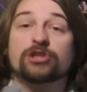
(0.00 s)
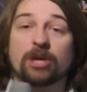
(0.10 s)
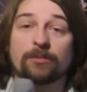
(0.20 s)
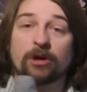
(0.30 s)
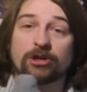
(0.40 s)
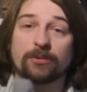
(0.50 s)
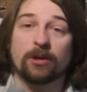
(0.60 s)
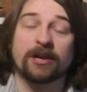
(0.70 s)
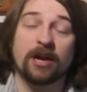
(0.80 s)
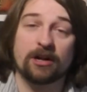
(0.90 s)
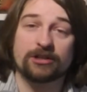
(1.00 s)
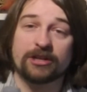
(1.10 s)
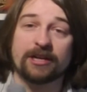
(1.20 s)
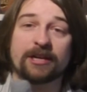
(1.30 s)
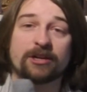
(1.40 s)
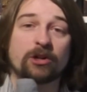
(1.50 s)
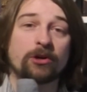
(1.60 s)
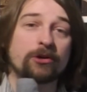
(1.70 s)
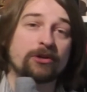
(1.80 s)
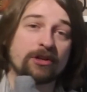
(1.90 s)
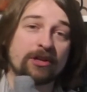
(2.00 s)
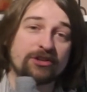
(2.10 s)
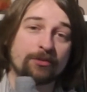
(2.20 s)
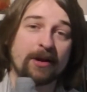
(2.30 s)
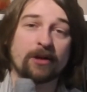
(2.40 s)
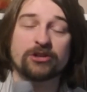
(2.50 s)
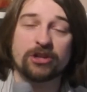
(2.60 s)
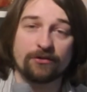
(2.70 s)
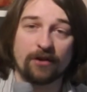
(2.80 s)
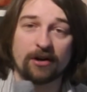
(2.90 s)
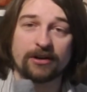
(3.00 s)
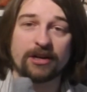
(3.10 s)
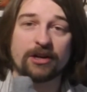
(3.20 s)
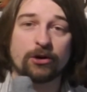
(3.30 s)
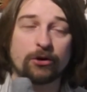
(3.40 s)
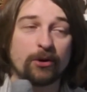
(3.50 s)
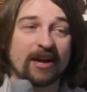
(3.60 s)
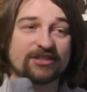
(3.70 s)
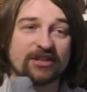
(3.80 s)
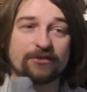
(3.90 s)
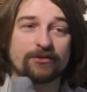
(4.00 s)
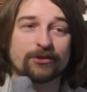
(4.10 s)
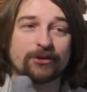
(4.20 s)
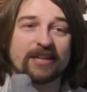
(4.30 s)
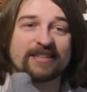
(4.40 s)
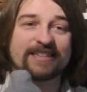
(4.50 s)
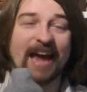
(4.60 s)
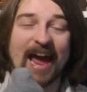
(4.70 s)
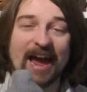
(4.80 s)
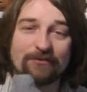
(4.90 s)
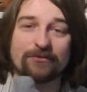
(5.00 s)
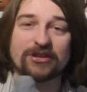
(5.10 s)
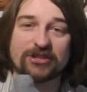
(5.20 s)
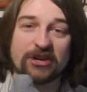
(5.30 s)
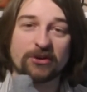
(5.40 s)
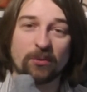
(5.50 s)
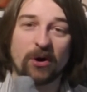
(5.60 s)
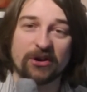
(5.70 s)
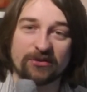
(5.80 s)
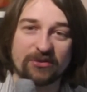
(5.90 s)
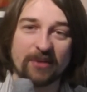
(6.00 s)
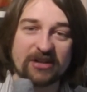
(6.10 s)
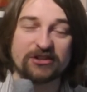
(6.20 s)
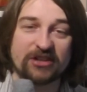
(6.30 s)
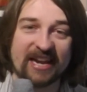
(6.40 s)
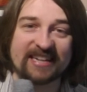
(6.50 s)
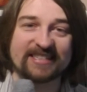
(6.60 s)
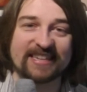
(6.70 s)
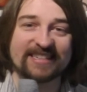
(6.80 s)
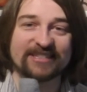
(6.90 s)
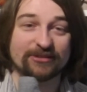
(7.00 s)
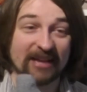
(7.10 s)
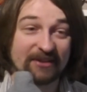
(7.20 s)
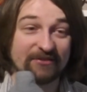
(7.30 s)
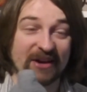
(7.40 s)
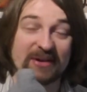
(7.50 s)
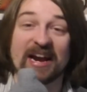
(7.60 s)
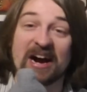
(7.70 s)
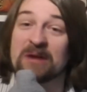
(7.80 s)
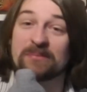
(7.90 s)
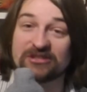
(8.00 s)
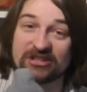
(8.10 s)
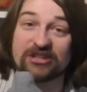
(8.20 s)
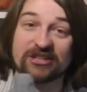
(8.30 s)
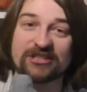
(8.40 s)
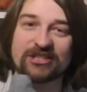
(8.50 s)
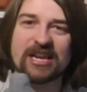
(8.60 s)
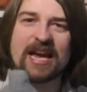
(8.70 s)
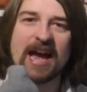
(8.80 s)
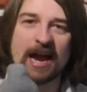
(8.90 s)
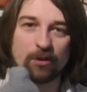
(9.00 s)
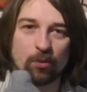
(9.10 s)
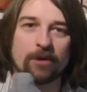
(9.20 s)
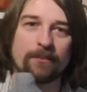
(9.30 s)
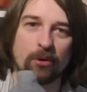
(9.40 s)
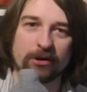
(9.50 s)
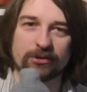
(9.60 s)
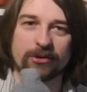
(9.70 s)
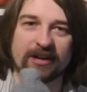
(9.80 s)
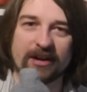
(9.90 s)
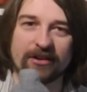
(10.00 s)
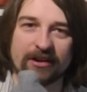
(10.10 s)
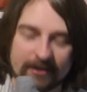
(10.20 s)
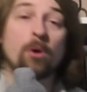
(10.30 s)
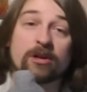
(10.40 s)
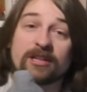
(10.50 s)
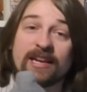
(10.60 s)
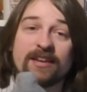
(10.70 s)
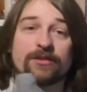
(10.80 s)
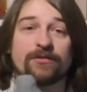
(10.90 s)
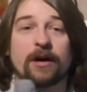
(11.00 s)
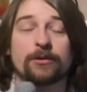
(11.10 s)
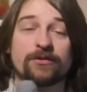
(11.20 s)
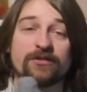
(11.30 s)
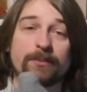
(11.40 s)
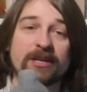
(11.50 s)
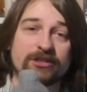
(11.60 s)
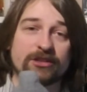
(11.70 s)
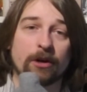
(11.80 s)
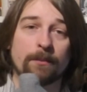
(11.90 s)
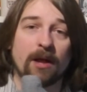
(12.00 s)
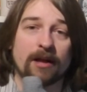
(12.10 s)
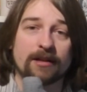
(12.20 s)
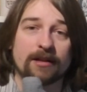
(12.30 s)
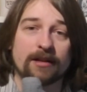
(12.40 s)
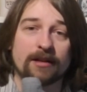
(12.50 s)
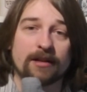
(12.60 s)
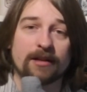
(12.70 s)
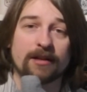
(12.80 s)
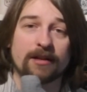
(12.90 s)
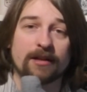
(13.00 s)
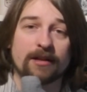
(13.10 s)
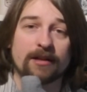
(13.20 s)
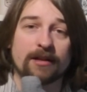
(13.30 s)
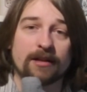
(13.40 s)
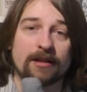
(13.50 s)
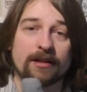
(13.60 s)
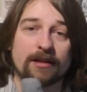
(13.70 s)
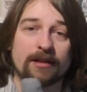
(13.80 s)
Some notable Hecata include Isabel Giovanni, who has infiltrated every single one of the major sects into like very high positions at one point or another. Poctli, the founder of the Peace and Up blood. Ah, I see